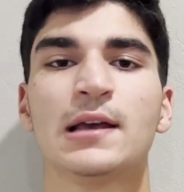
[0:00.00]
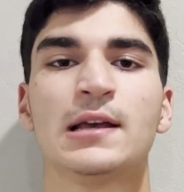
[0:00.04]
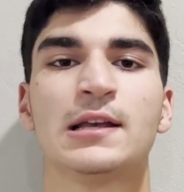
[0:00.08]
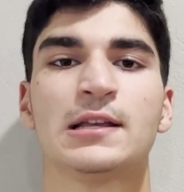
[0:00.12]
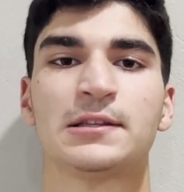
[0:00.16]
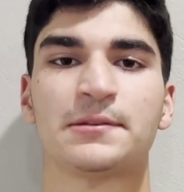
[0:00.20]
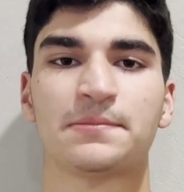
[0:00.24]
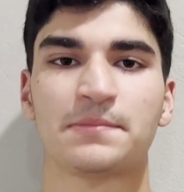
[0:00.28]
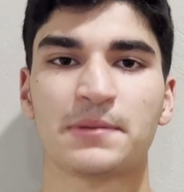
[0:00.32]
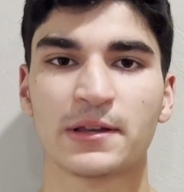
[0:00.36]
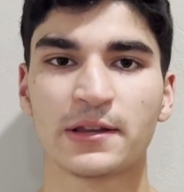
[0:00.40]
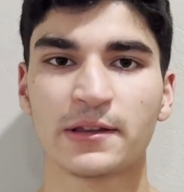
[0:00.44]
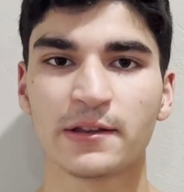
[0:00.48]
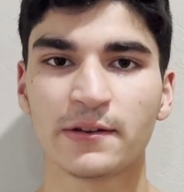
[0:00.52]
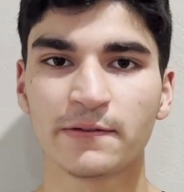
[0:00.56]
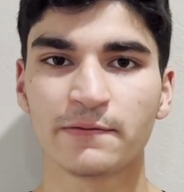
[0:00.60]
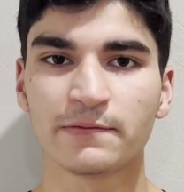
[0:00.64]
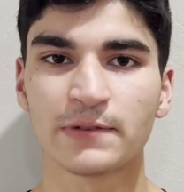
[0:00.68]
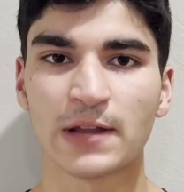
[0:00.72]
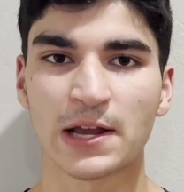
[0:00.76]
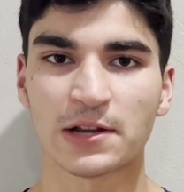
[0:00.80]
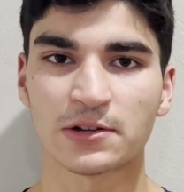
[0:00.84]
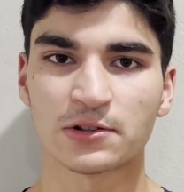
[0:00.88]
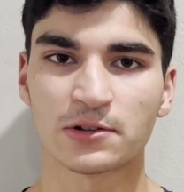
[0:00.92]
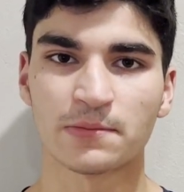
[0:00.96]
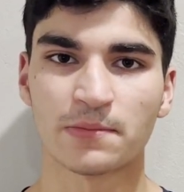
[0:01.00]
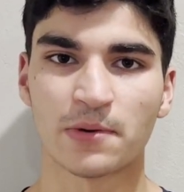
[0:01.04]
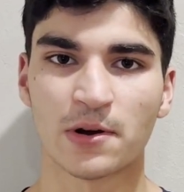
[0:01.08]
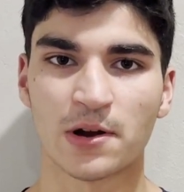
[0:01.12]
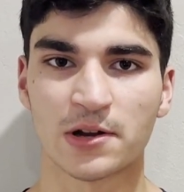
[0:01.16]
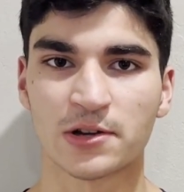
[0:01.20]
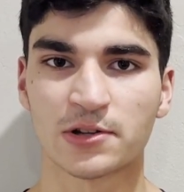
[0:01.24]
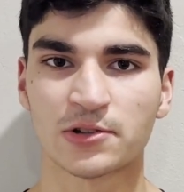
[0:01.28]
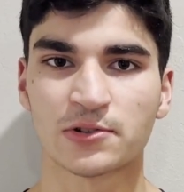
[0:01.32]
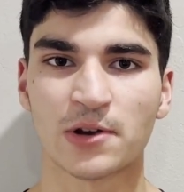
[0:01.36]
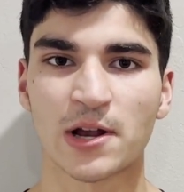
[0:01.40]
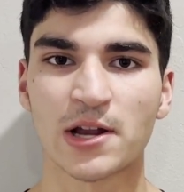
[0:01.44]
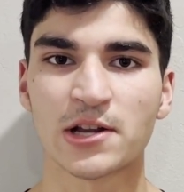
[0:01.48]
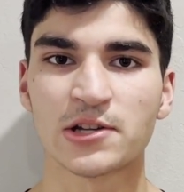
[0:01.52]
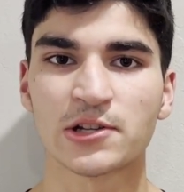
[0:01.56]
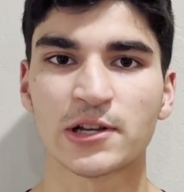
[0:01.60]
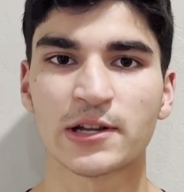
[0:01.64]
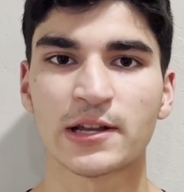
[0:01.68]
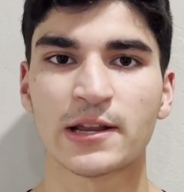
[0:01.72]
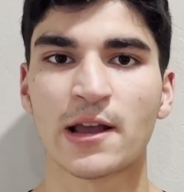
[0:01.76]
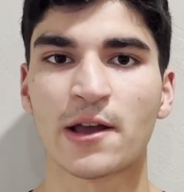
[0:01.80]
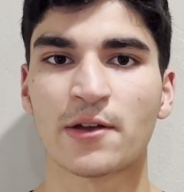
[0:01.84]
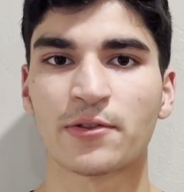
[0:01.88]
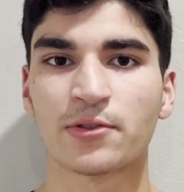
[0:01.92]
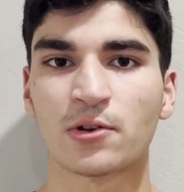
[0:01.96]
Speaking of national parks, try
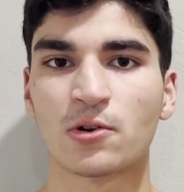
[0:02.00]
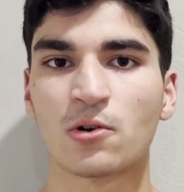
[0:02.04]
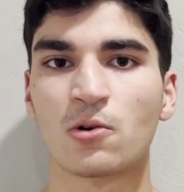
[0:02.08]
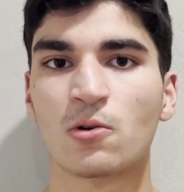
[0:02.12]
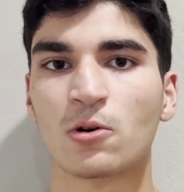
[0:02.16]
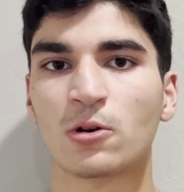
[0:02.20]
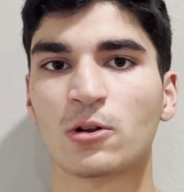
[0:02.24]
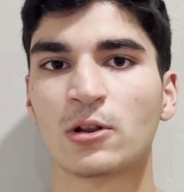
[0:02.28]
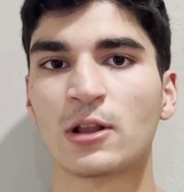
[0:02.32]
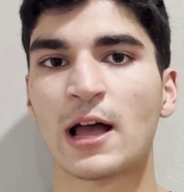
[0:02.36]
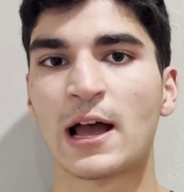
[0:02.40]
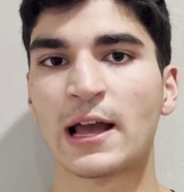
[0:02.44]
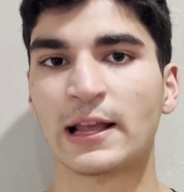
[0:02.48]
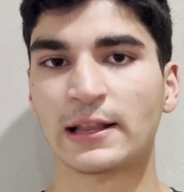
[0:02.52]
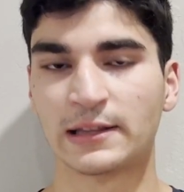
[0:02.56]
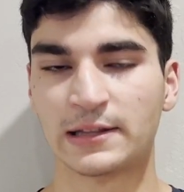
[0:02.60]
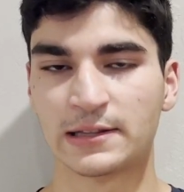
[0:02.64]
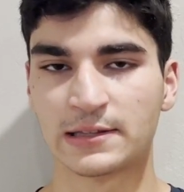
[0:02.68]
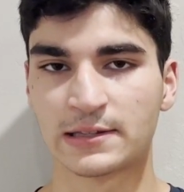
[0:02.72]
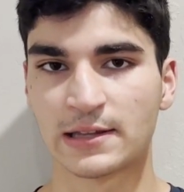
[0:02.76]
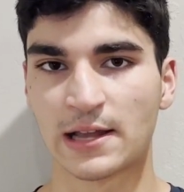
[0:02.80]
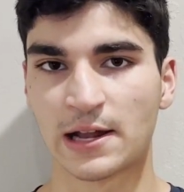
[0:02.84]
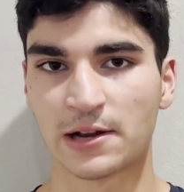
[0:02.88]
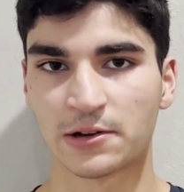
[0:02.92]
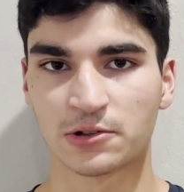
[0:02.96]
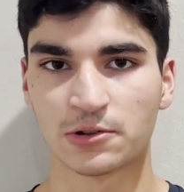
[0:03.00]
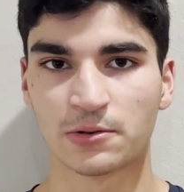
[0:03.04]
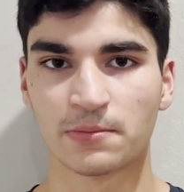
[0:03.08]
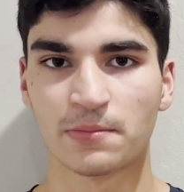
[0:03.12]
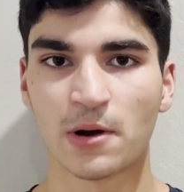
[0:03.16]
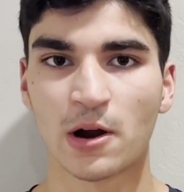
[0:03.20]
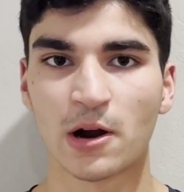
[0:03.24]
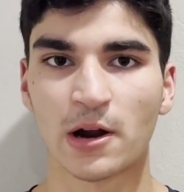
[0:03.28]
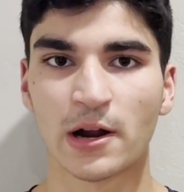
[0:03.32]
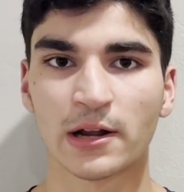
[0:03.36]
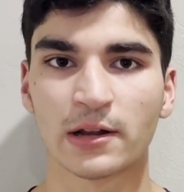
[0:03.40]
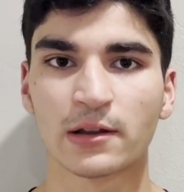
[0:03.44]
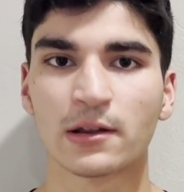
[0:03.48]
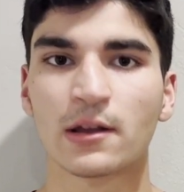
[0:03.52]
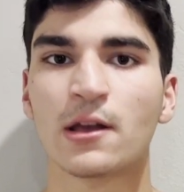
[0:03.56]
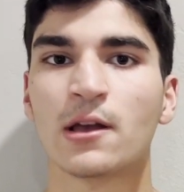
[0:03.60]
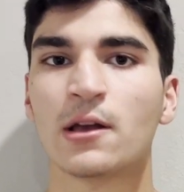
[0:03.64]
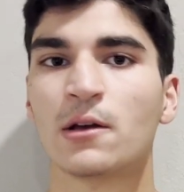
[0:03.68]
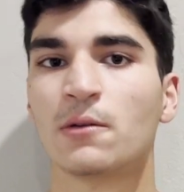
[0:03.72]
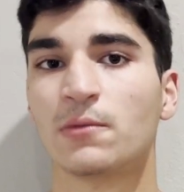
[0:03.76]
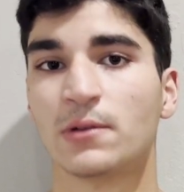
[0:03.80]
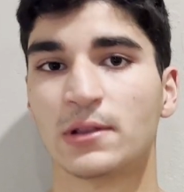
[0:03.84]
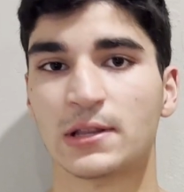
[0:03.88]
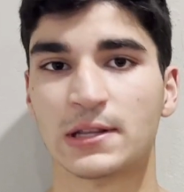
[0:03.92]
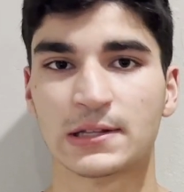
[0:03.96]
checking out the Coral Islands National Park,
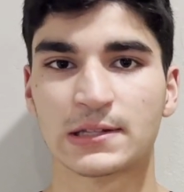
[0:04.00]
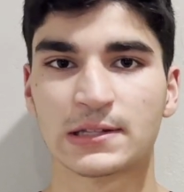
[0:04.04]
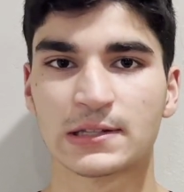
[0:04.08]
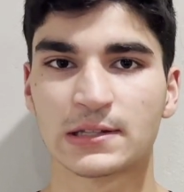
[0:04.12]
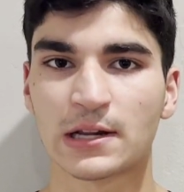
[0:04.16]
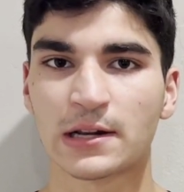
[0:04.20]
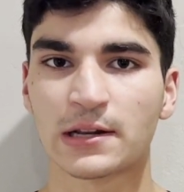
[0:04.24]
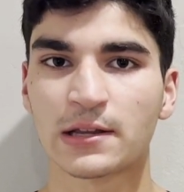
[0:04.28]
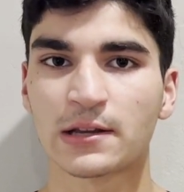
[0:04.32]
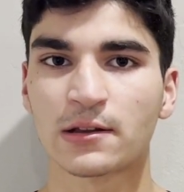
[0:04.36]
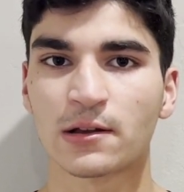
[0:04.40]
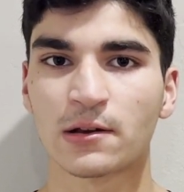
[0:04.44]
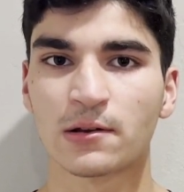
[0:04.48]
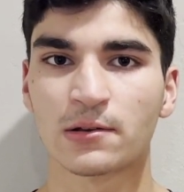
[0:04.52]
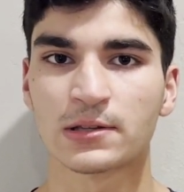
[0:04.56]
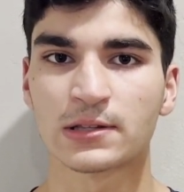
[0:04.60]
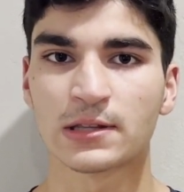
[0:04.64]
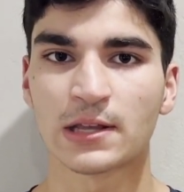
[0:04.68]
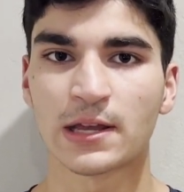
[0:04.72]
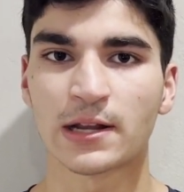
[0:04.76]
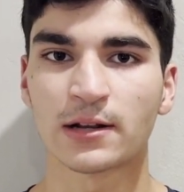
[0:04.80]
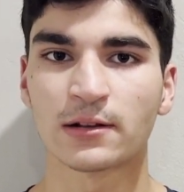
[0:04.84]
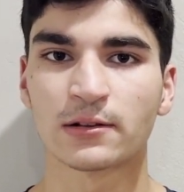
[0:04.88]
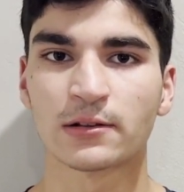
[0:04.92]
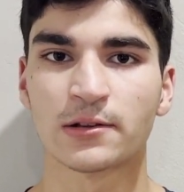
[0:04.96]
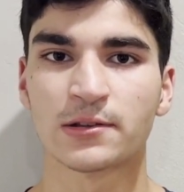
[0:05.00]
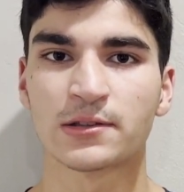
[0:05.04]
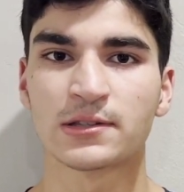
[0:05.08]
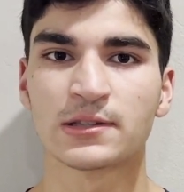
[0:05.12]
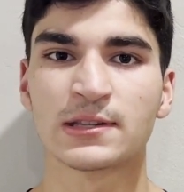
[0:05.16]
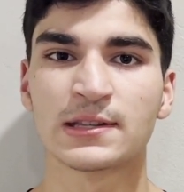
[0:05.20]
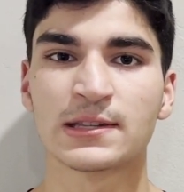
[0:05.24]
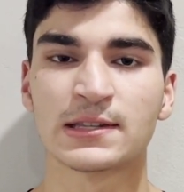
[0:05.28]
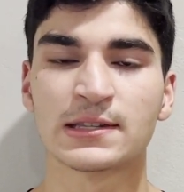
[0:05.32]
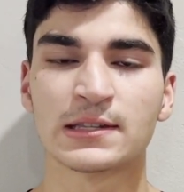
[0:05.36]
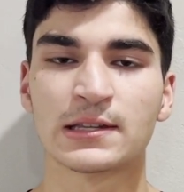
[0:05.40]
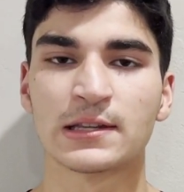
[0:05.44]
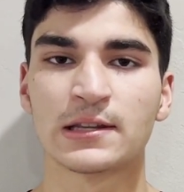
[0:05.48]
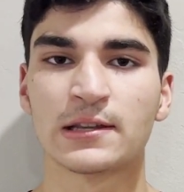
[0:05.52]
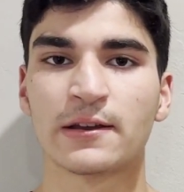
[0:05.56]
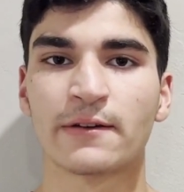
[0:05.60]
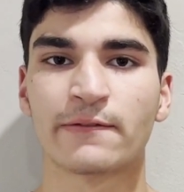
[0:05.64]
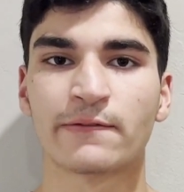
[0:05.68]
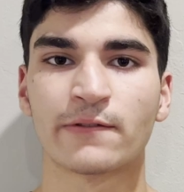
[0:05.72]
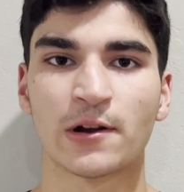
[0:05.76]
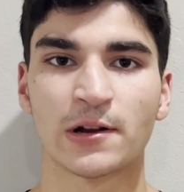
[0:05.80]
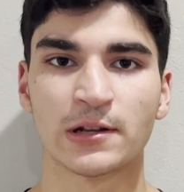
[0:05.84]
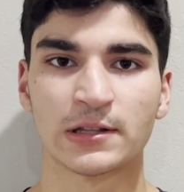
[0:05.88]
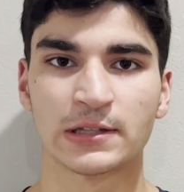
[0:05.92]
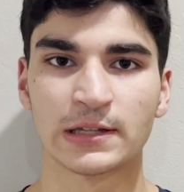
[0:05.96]
with its stunning coastline close to the city
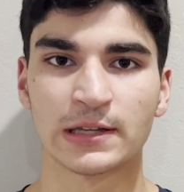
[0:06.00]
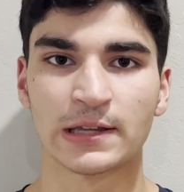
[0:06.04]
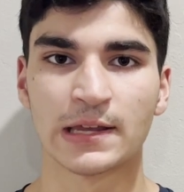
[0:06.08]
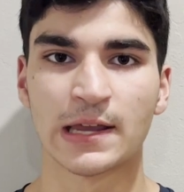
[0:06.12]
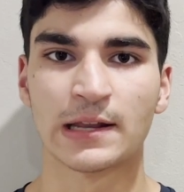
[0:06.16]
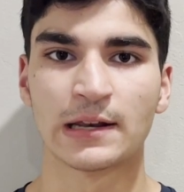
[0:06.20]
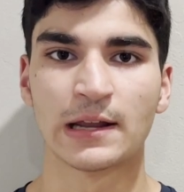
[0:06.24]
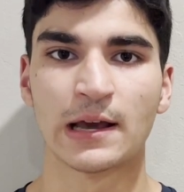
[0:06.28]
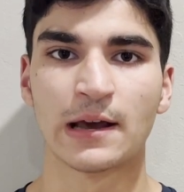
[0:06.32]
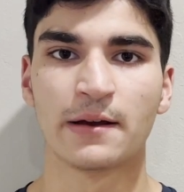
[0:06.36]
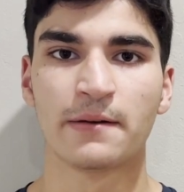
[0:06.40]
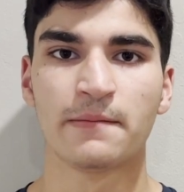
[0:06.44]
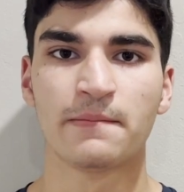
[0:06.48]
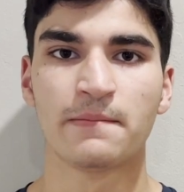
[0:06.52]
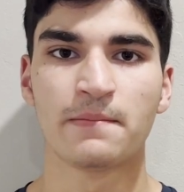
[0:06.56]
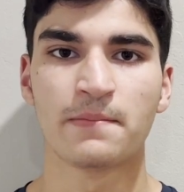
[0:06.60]
of Cartagena.